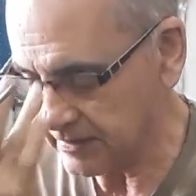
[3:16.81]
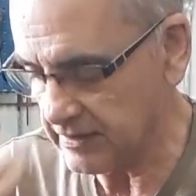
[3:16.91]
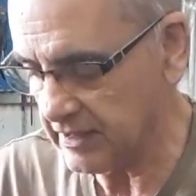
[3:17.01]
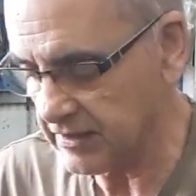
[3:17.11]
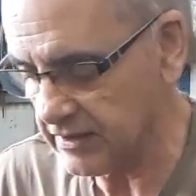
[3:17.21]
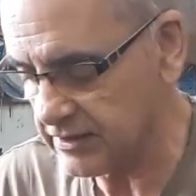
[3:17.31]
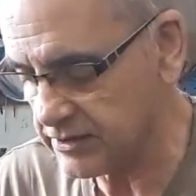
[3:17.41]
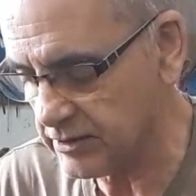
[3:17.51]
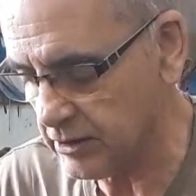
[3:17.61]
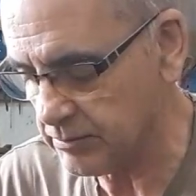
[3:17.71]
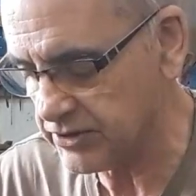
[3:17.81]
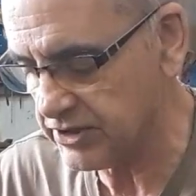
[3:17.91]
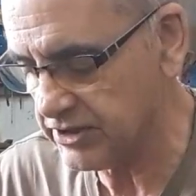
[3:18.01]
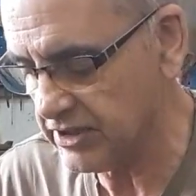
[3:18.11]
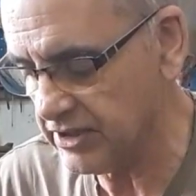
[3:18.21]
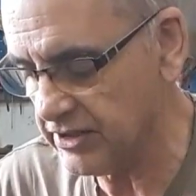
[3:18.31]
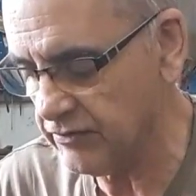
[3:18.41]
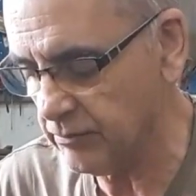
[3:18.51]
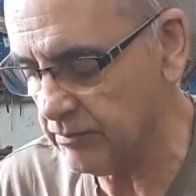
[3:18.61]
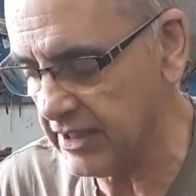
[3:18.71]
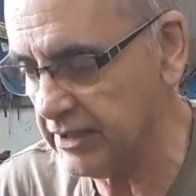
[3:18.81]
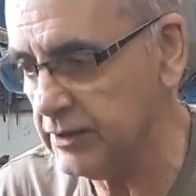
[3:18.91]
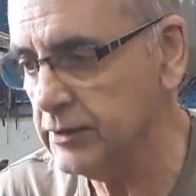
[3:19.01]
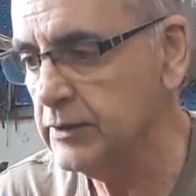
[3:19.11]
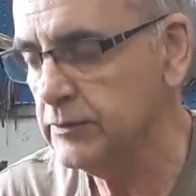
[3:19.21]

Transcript: No, it's positioned in a different manner.